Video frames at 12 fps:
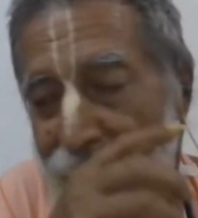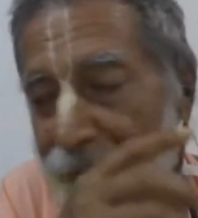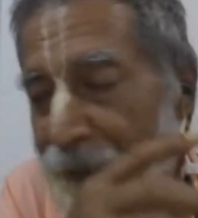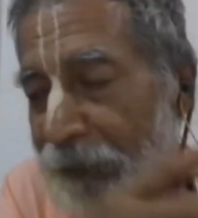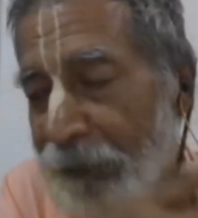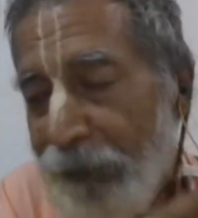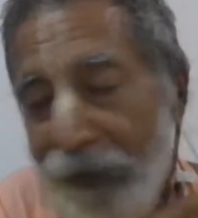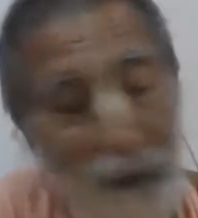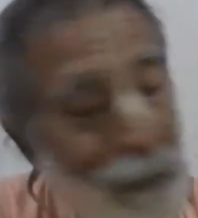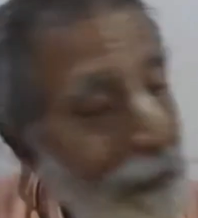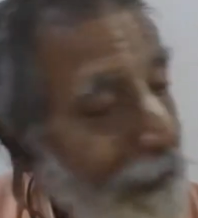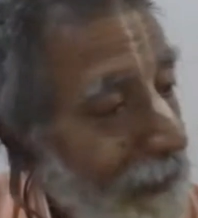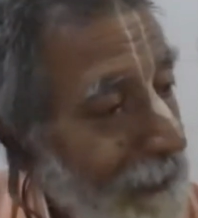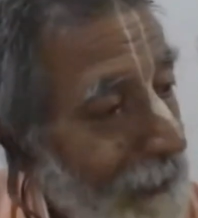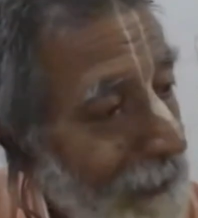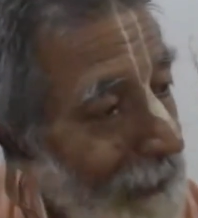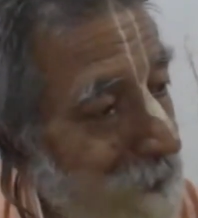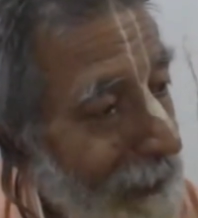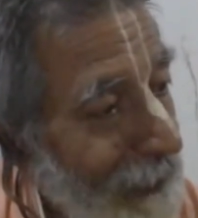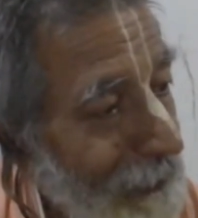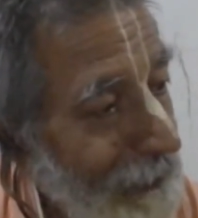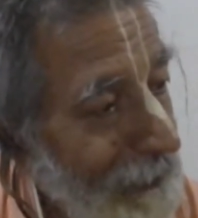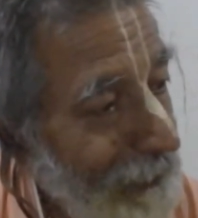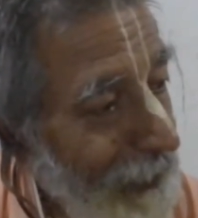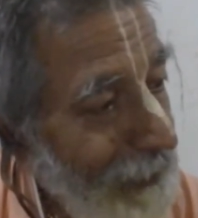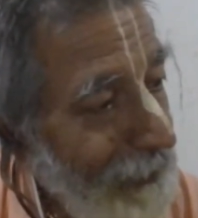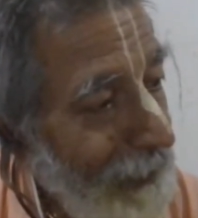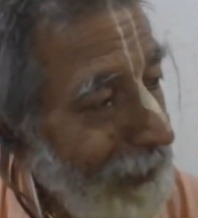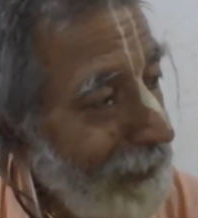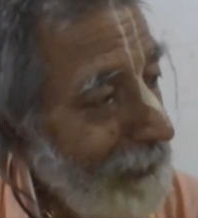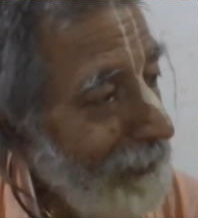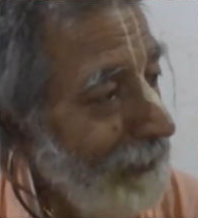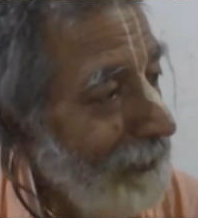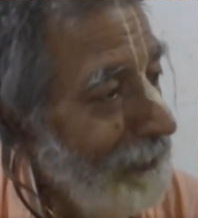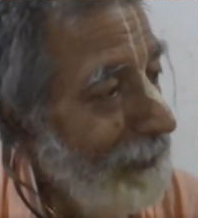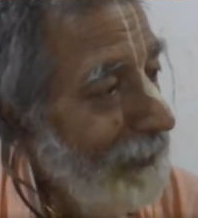was spreading all around 10 directions.